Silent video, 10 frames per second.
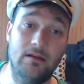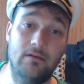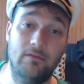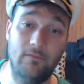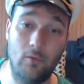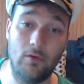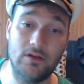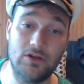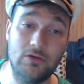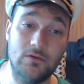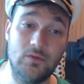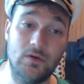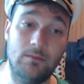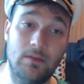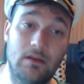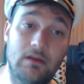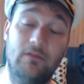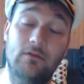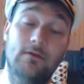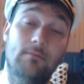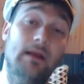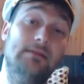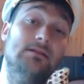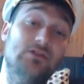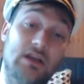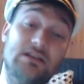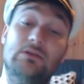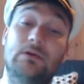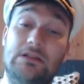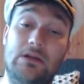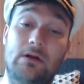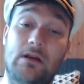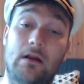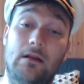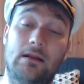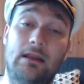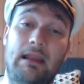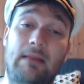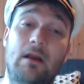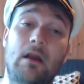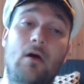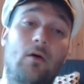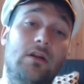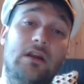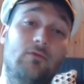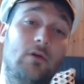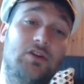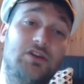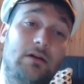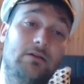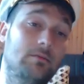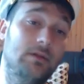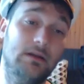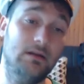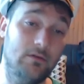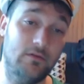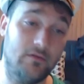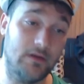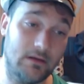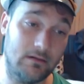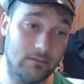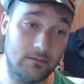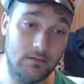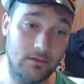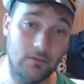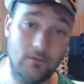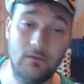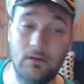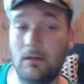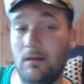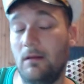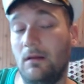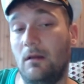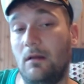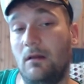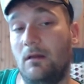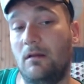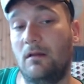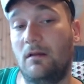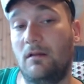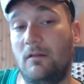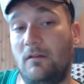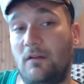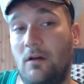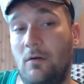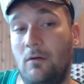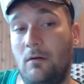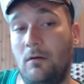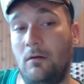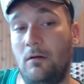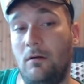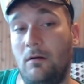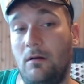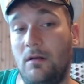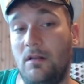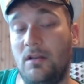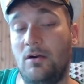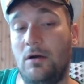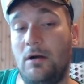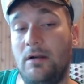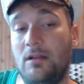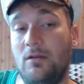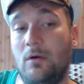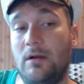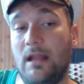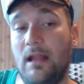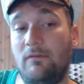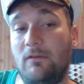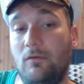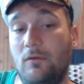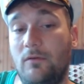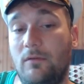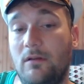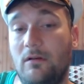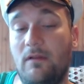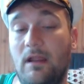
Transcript: for the Choose One ability so you can best adjust to what's going on in the game, or you can rush out your big, huge friggin' dudes. So you already have tools with Innervate